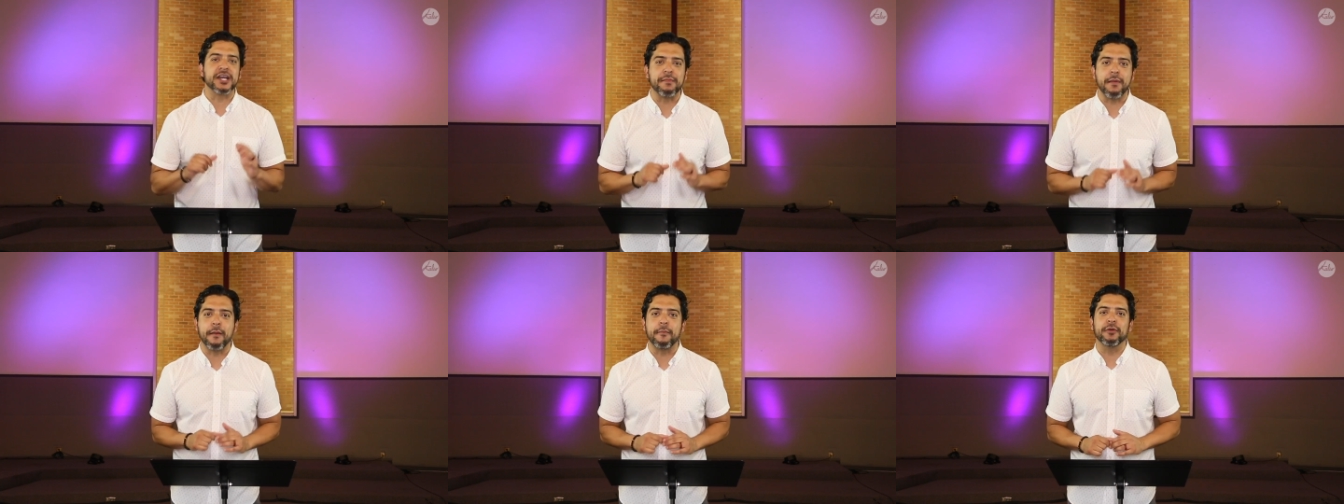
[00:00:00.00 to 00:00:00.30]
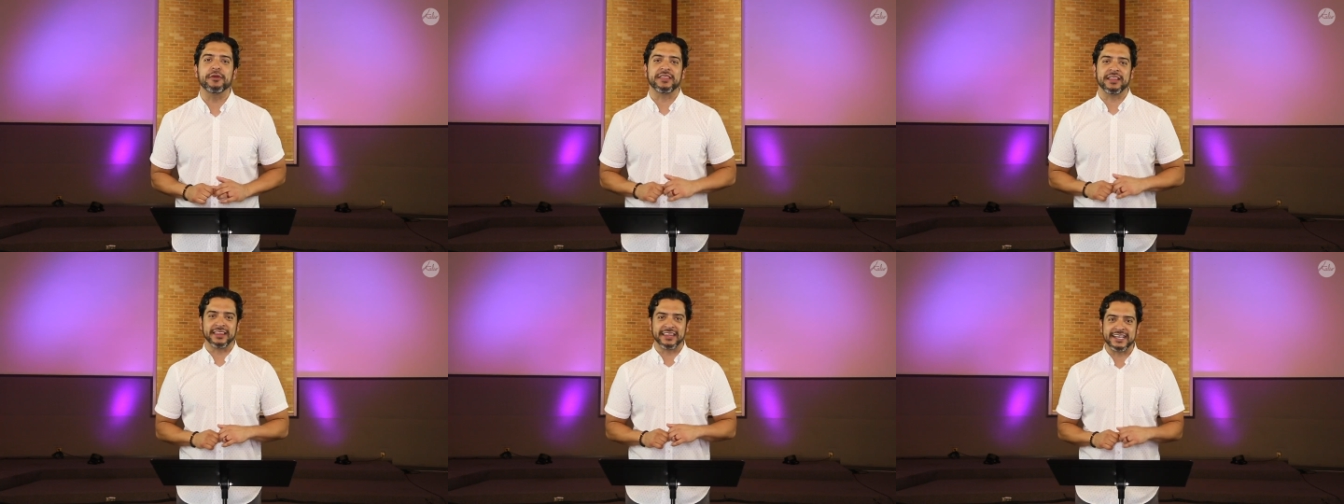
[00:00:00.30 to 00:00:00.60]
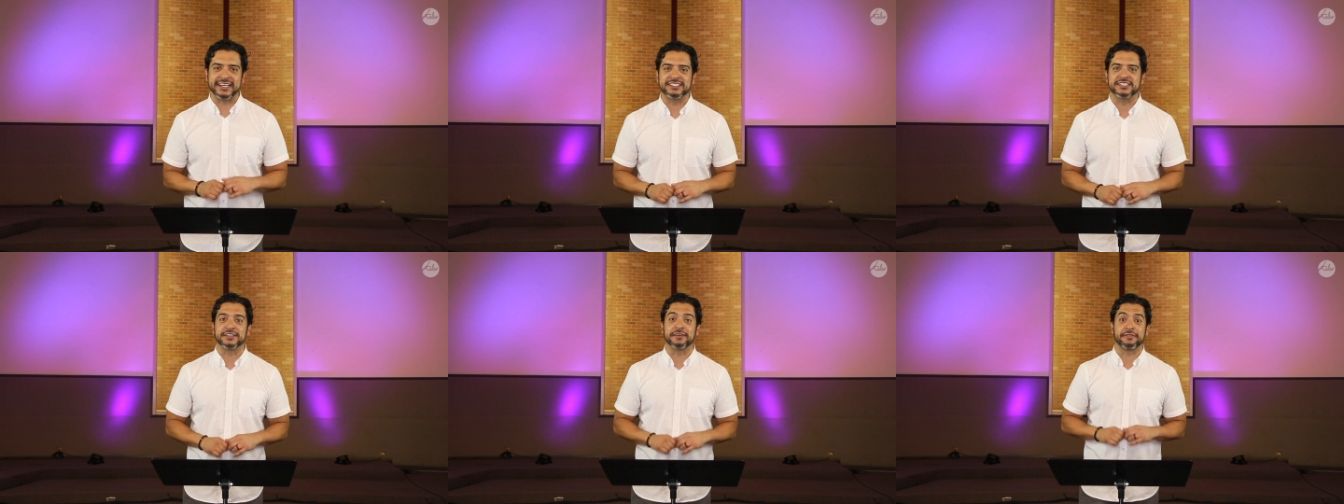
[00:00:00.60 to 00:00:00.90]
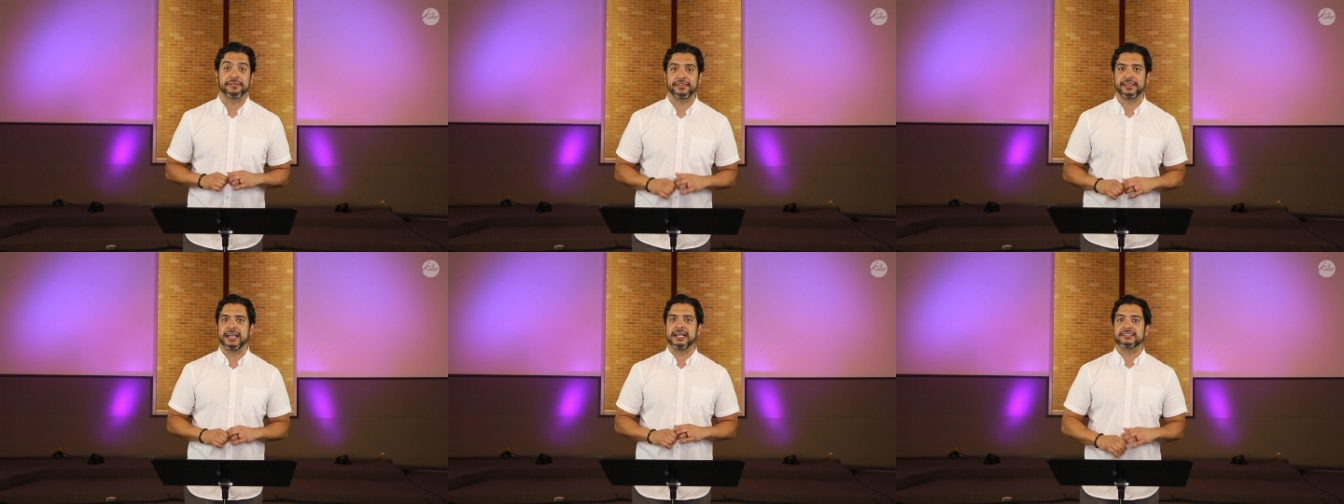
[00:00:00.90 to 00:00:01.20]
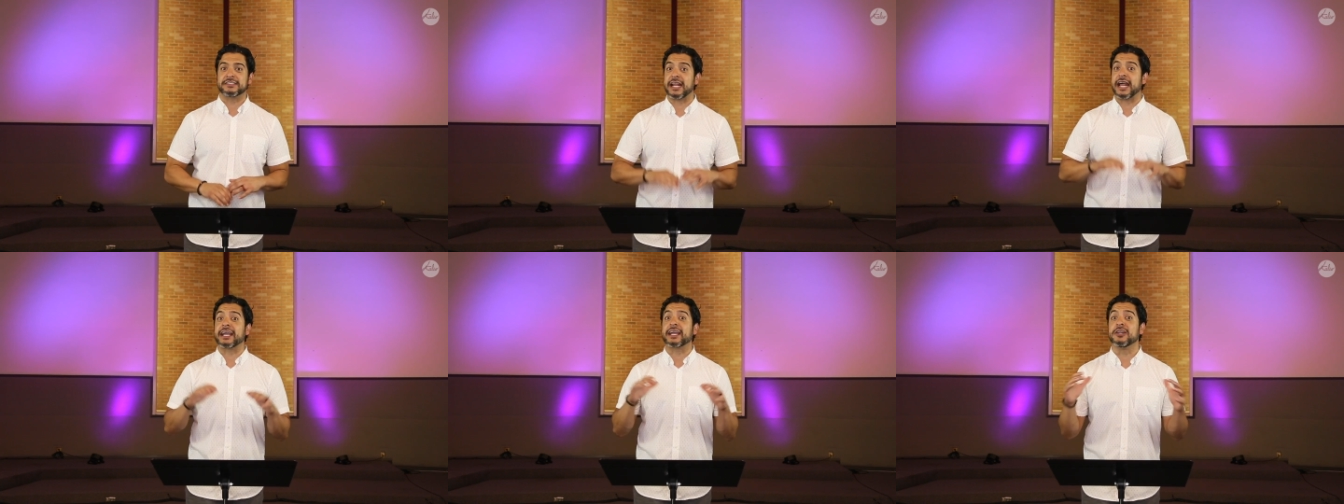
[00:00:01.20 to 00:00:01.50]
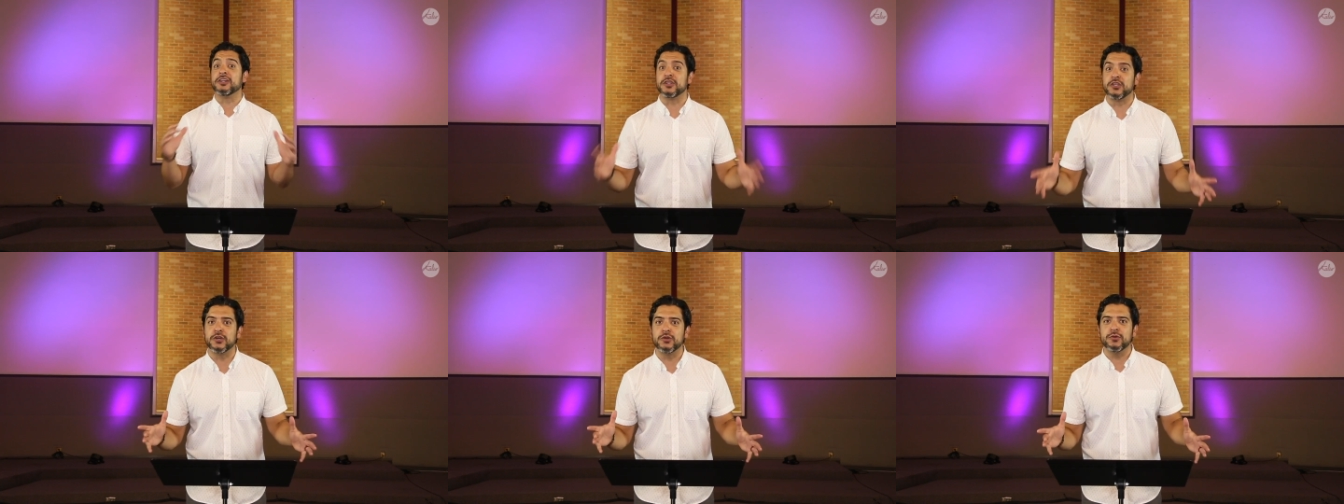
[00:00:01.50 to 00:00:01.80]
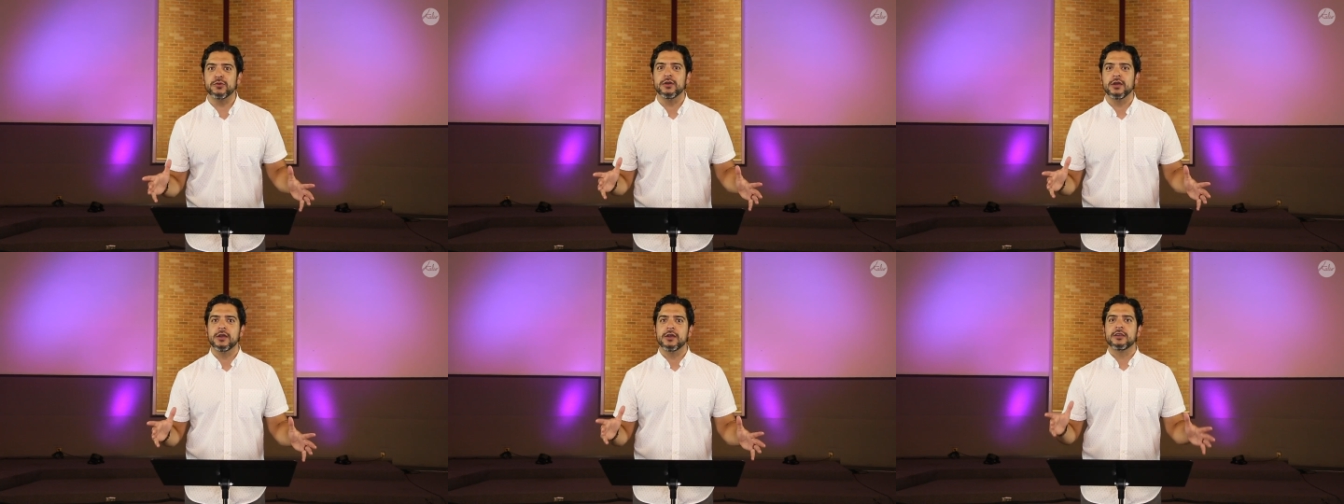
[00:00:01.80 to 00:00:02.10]
come up with a list of things that I can
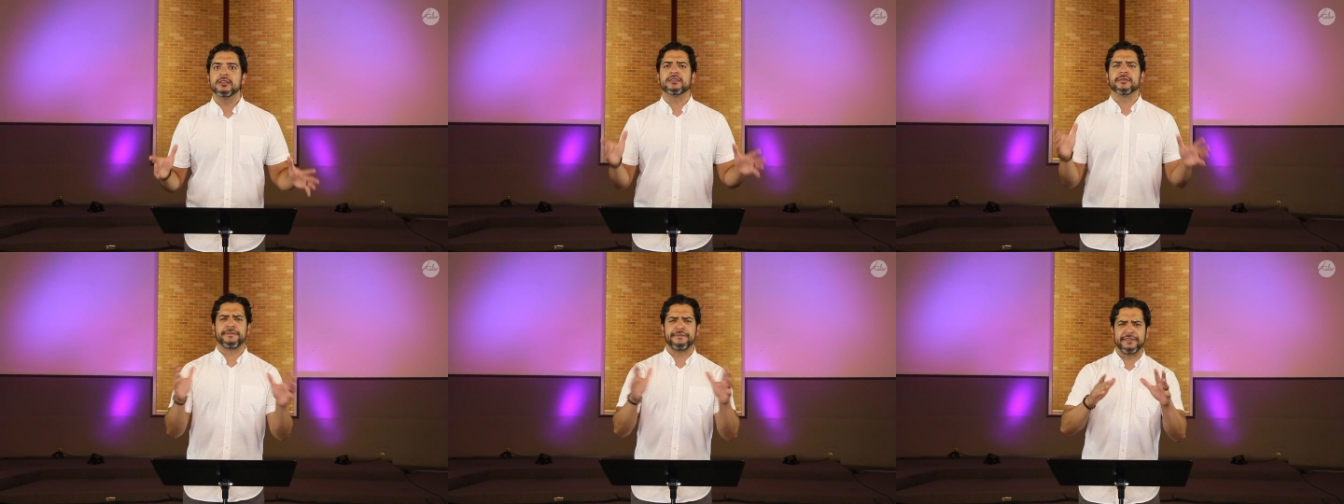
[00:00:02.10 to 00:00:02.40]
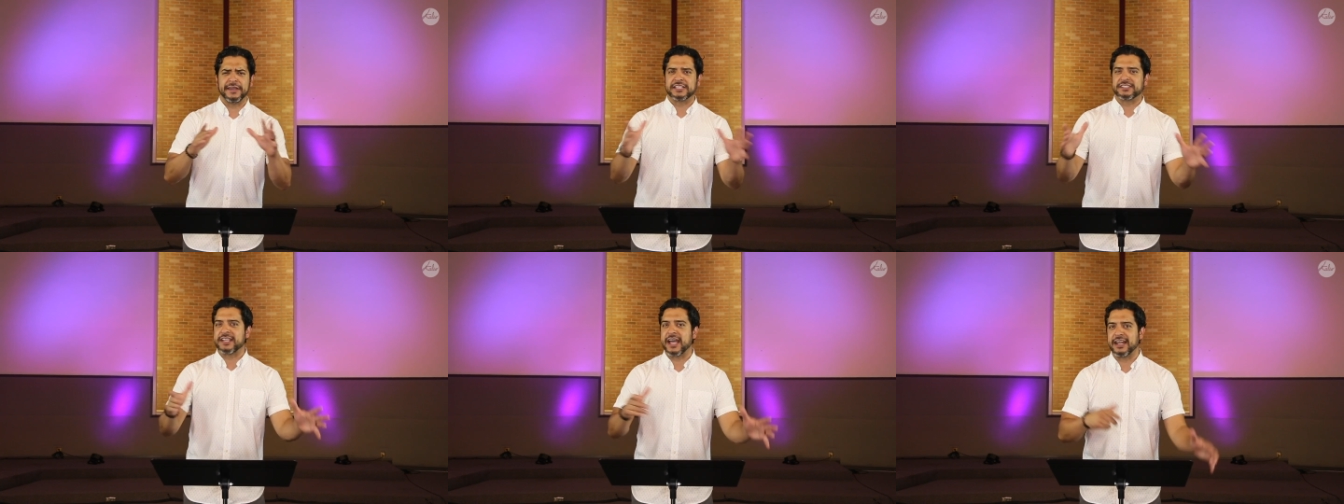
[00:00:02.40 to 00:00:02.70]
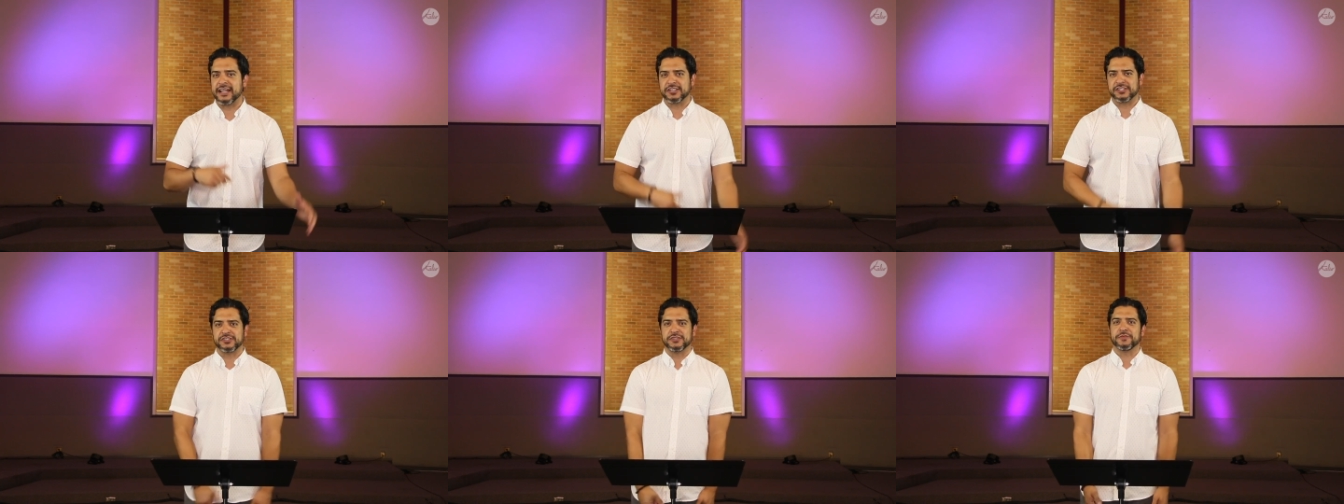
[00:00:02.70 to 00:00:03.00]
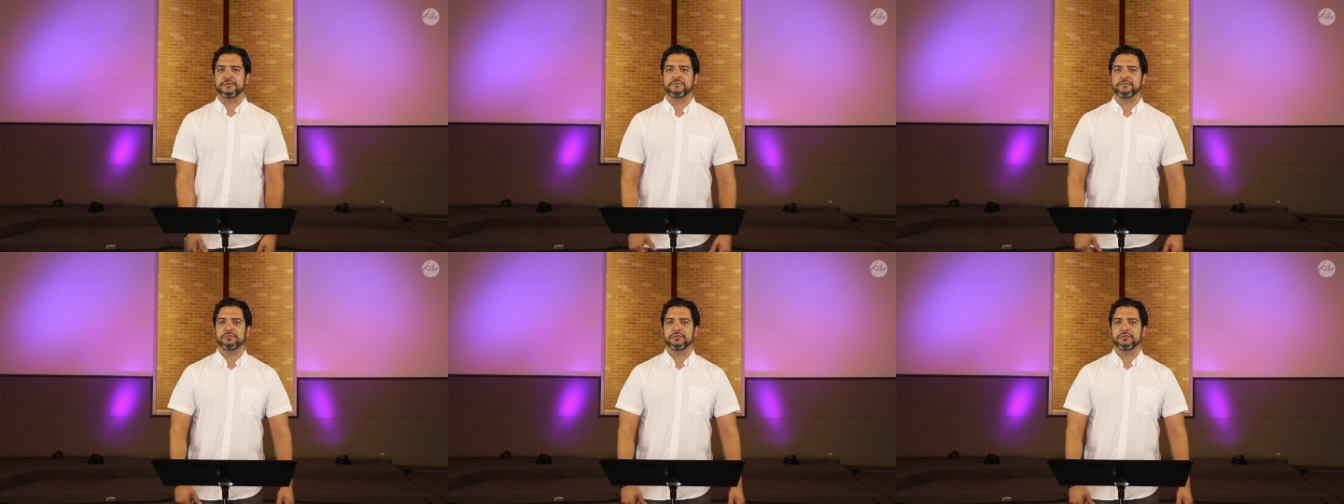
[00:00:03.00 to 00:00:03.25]
do to fix that issue.